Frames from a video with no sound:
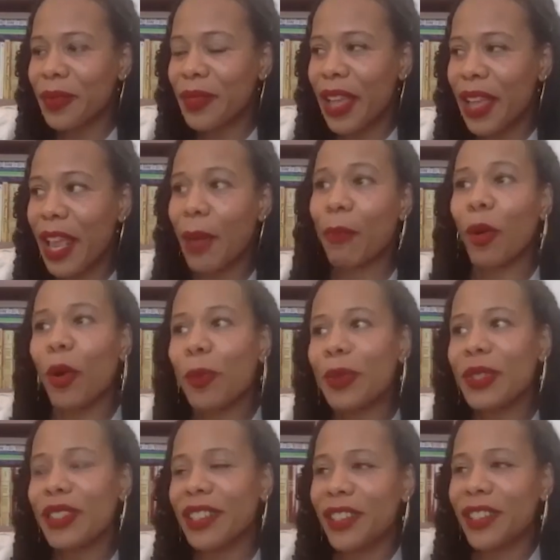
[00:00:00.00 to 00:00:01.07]
and
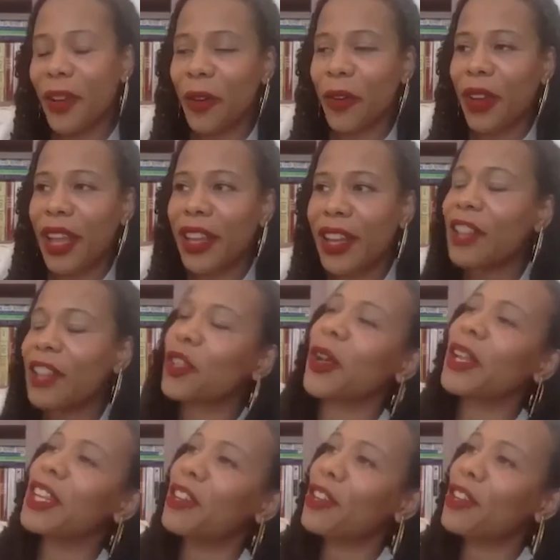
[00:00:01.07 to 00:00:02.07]
purposely don't. And so in an